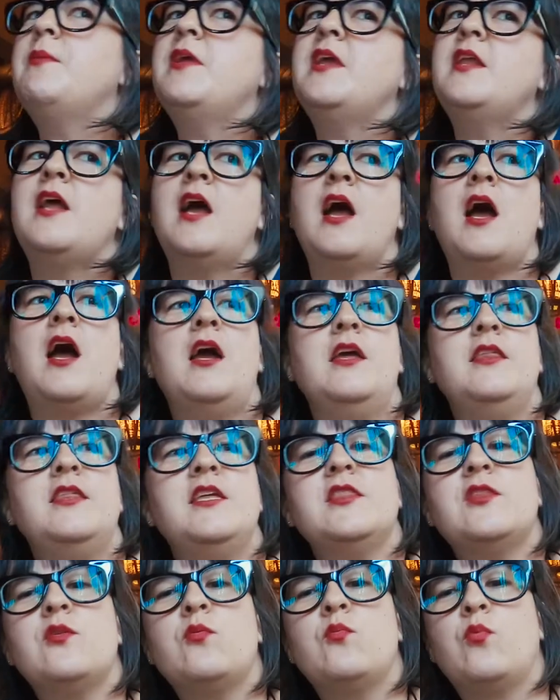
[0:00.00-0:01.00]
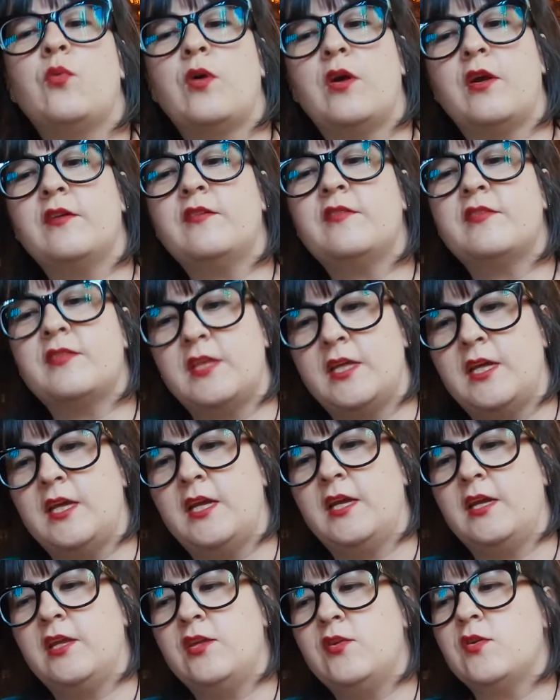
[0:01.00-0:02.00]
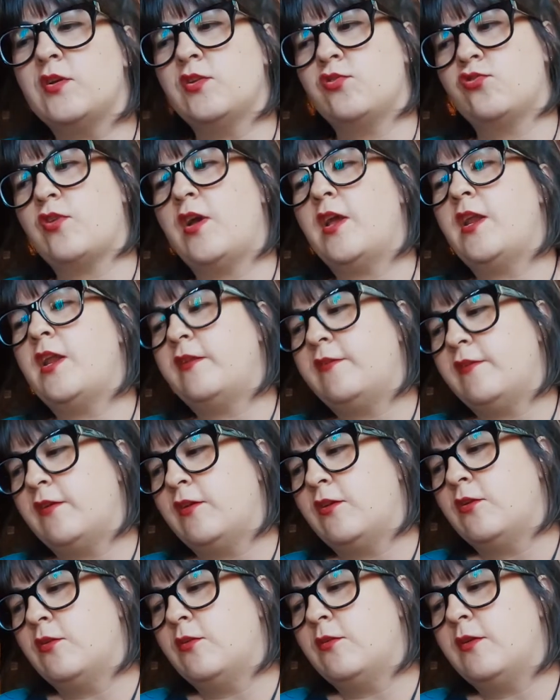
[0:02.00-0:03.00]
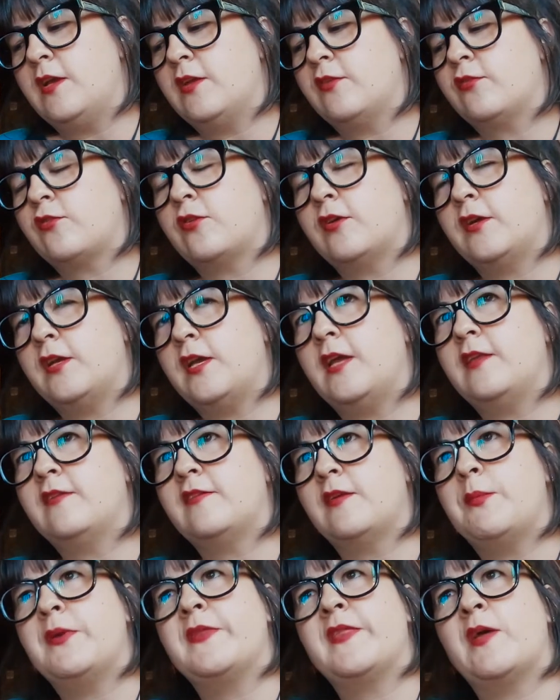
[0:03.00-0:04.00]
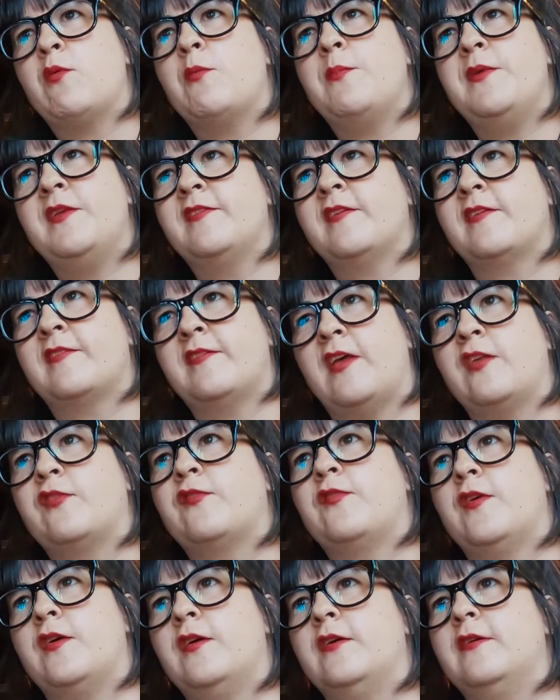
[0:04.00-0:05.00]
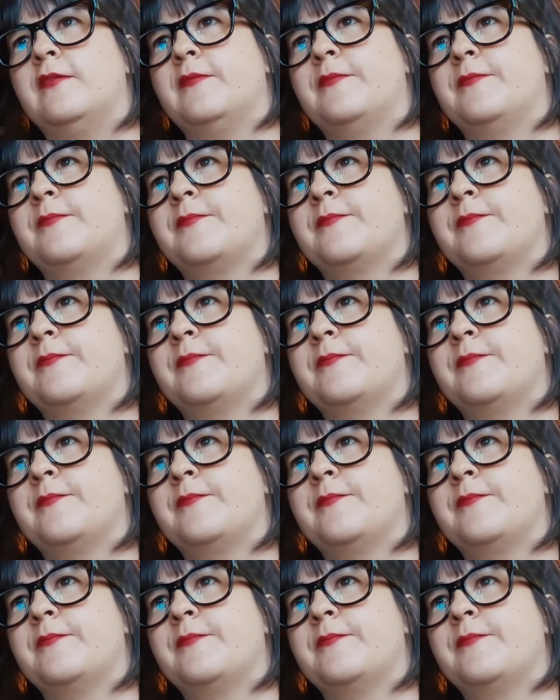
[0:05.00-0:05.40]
I mean, I think the worst thing you can try to do is create something that will be successful.